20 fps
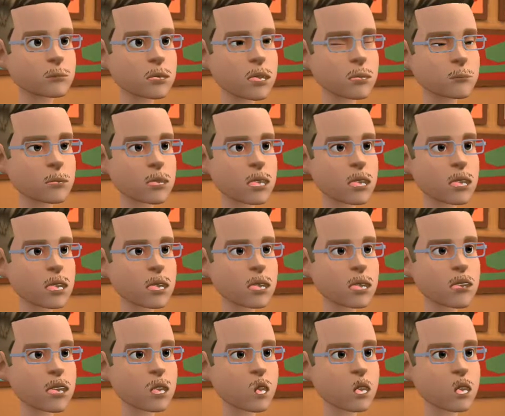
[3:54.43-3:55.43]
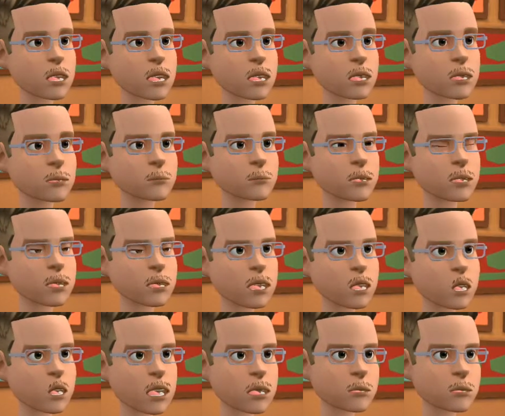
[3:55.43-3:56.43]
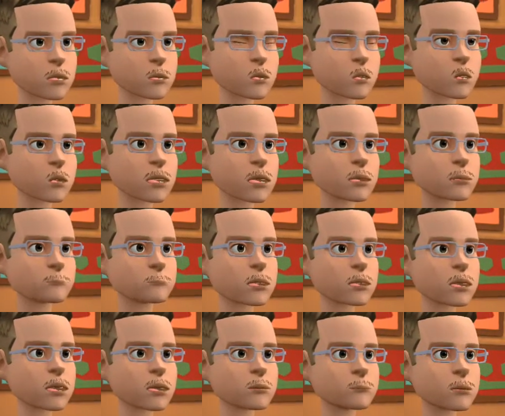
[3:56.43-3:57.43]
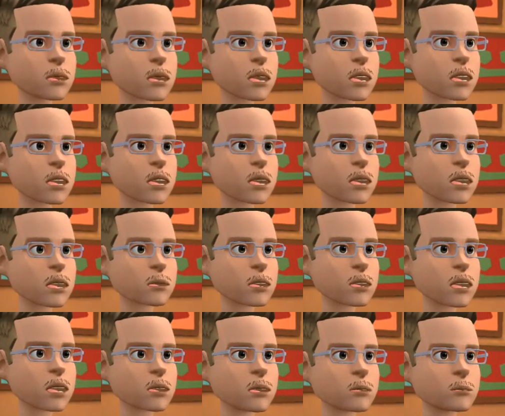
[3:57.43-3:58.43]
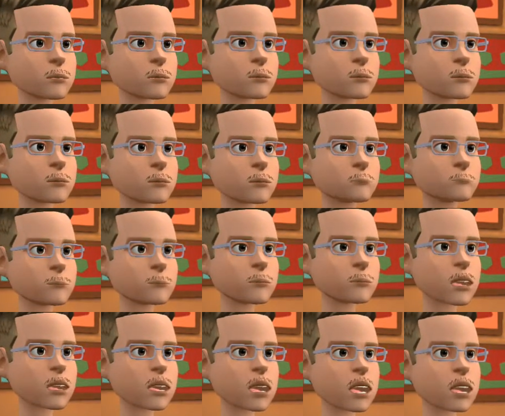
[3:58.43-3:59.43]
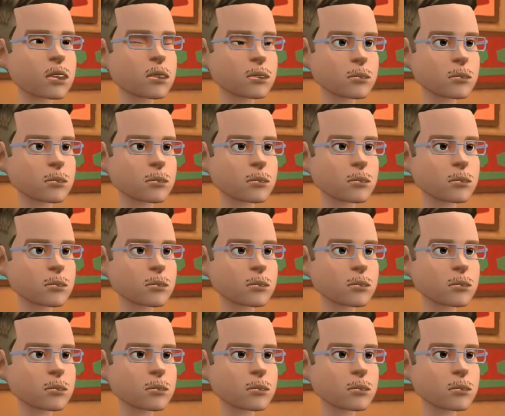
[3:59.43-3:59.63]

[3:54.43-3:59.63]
especially if they weren't compliant with post-transplant medical regimens. People in that